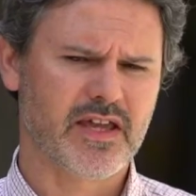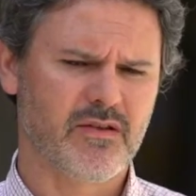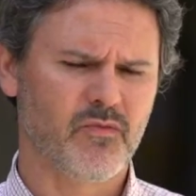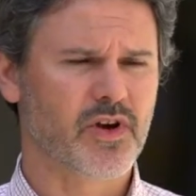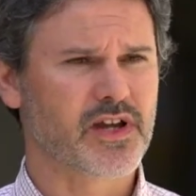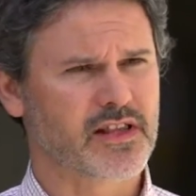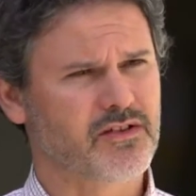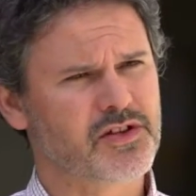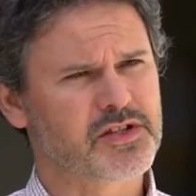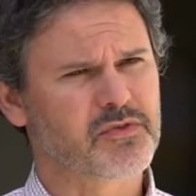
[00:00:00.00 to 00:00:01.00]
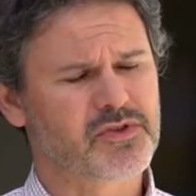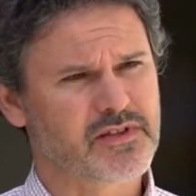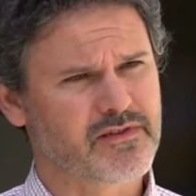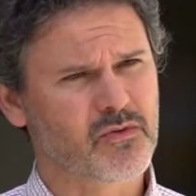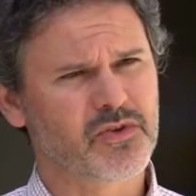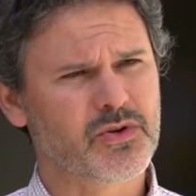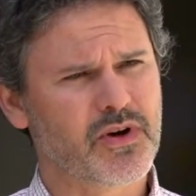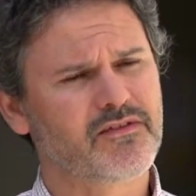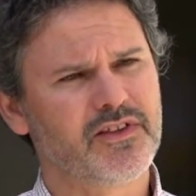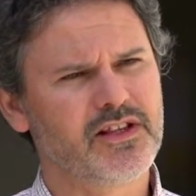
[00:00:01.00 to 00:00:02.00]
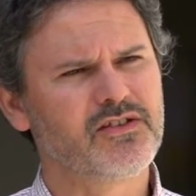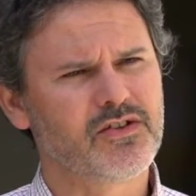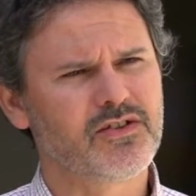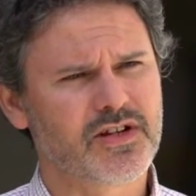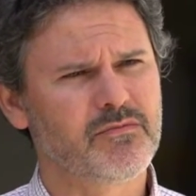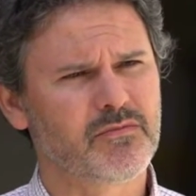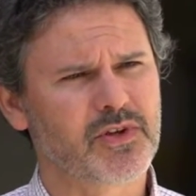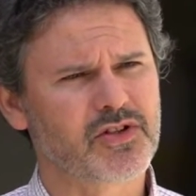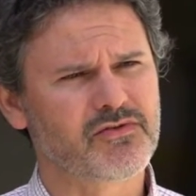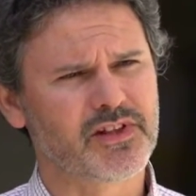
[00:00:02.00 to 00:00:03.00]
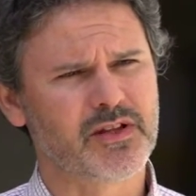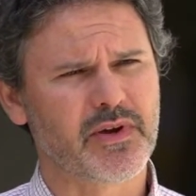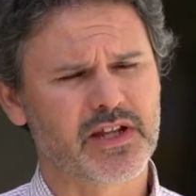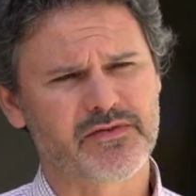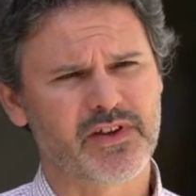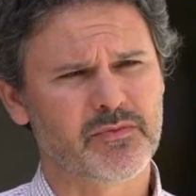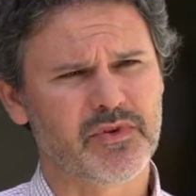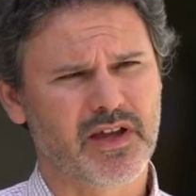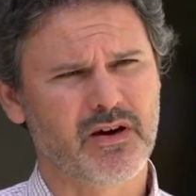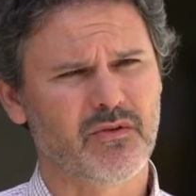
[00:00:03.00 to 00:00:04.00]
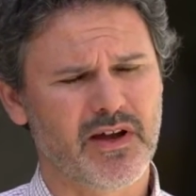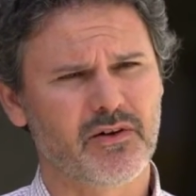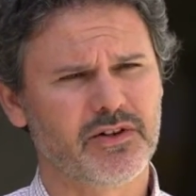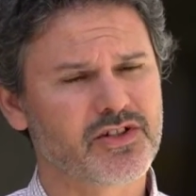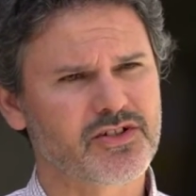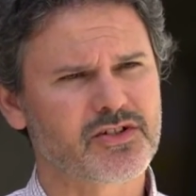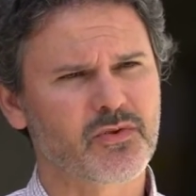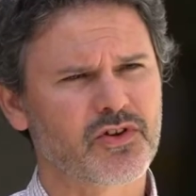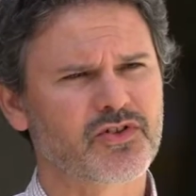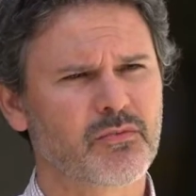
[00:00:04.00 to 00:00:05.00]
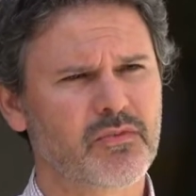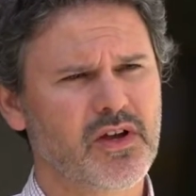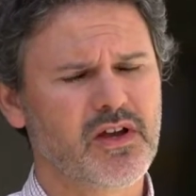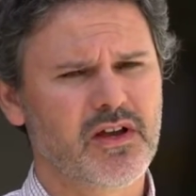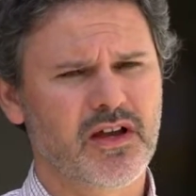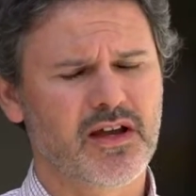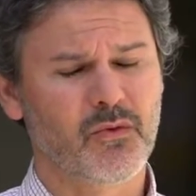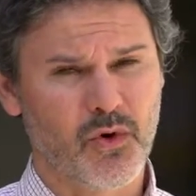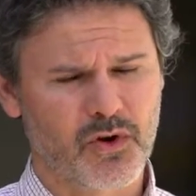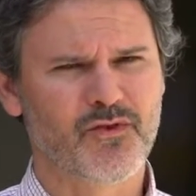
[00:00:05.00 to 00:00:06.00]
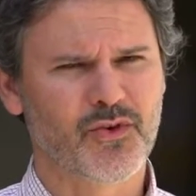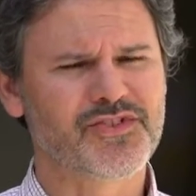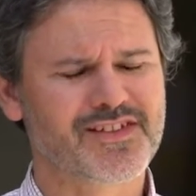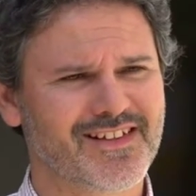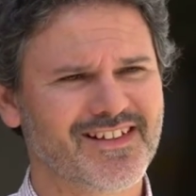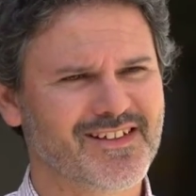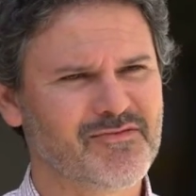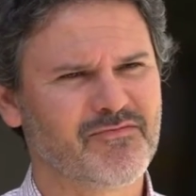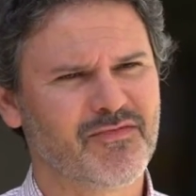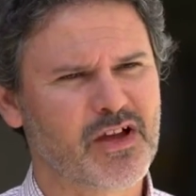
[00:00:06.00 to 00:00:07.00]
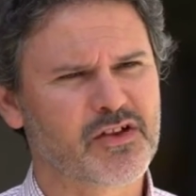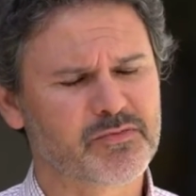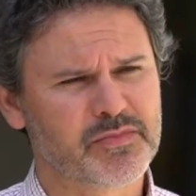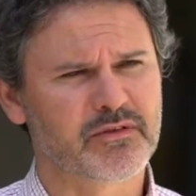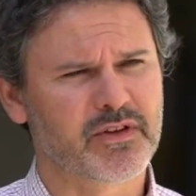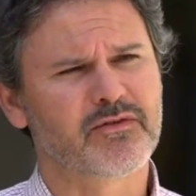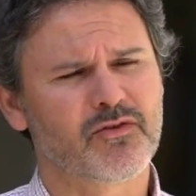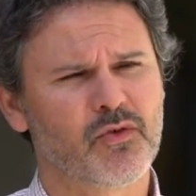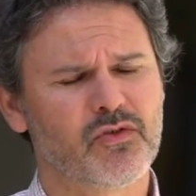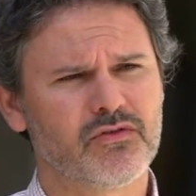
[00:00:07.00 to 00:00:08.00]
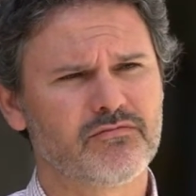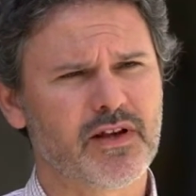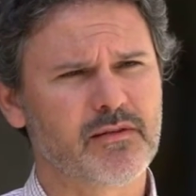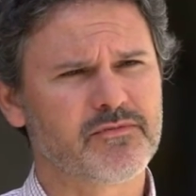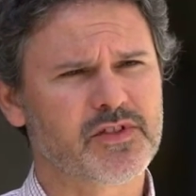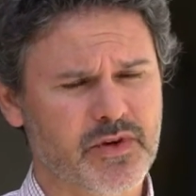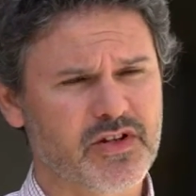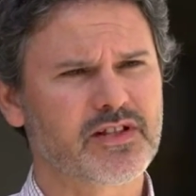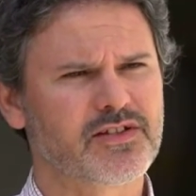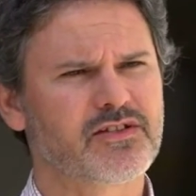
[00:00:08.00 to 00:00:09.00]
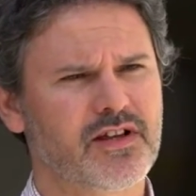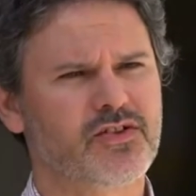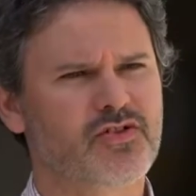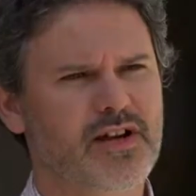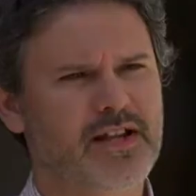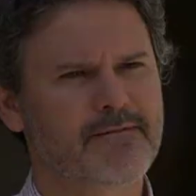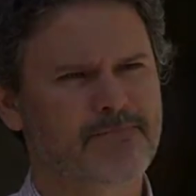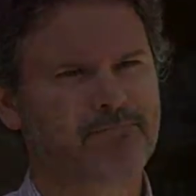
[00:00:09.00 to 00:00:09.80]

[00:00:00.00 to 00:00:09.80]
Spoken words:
can work at other hospitals if they want to after the internship, but it's really about developing our Indigenous workforce, specifically for specialist training.